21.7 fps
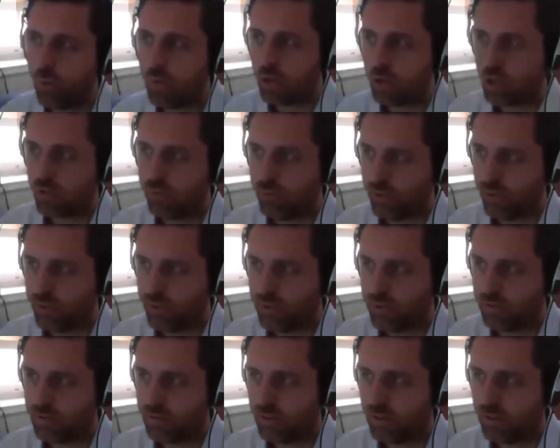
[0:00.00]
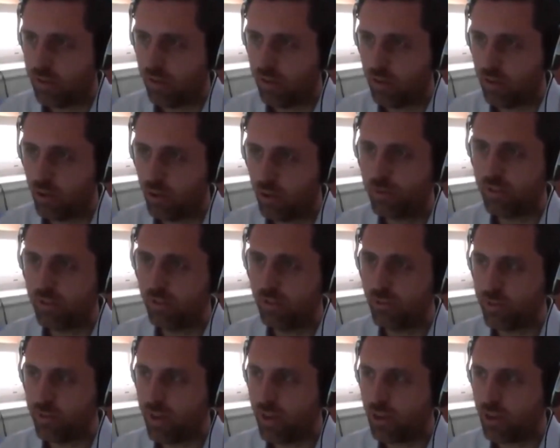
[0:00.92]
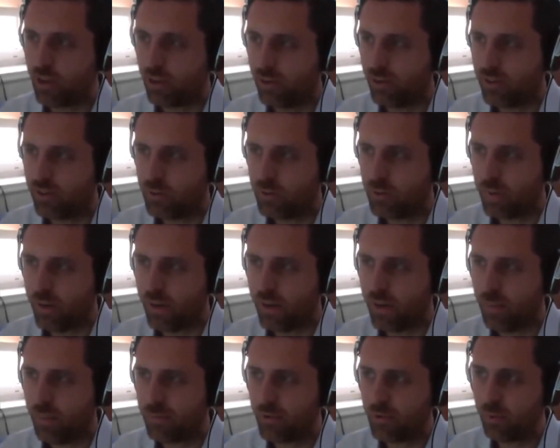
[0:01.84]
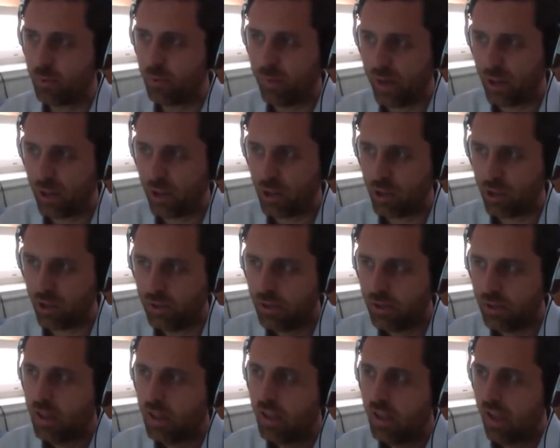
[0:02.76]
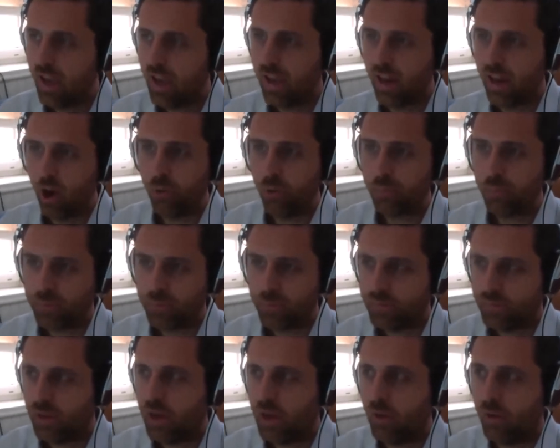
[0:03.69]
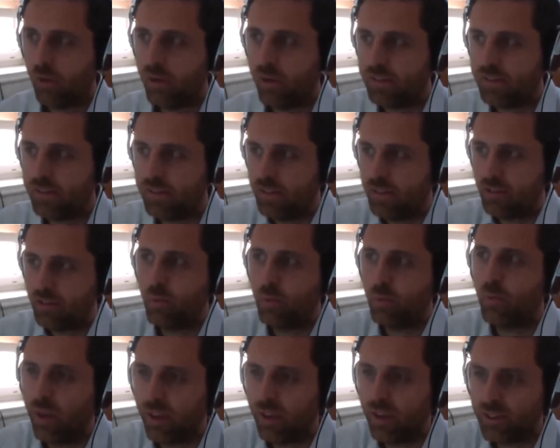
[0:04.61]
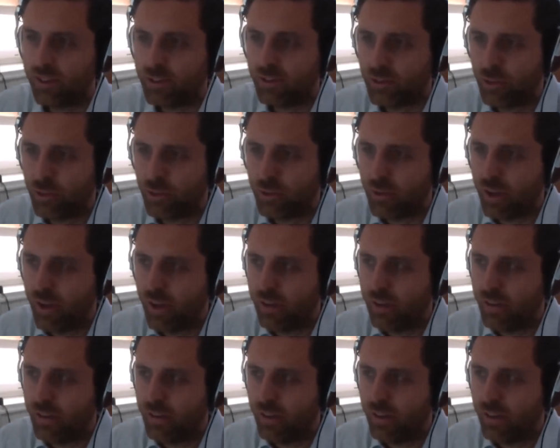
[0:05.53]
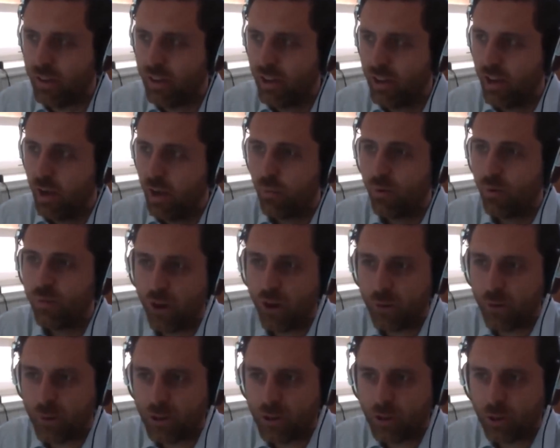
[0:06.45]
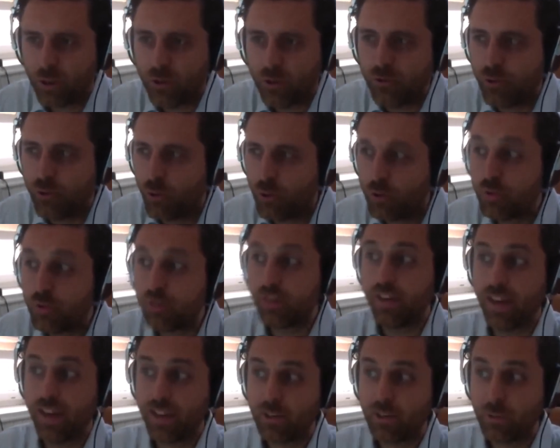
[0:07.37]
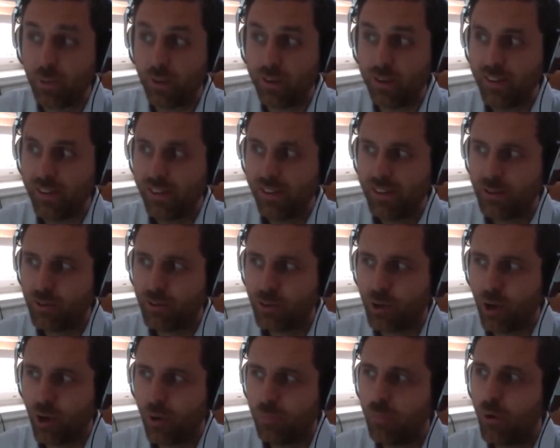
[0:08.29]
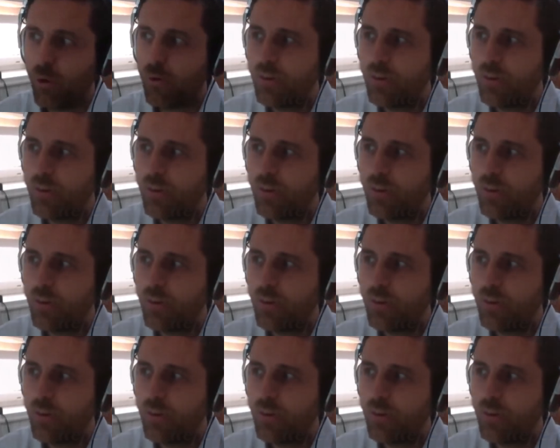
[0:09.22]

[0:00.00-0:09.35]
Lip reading: so much for this short introduction. It's been an absolute pleasure, and I hope our listeners will like it too. And we very much look forward to the next one to go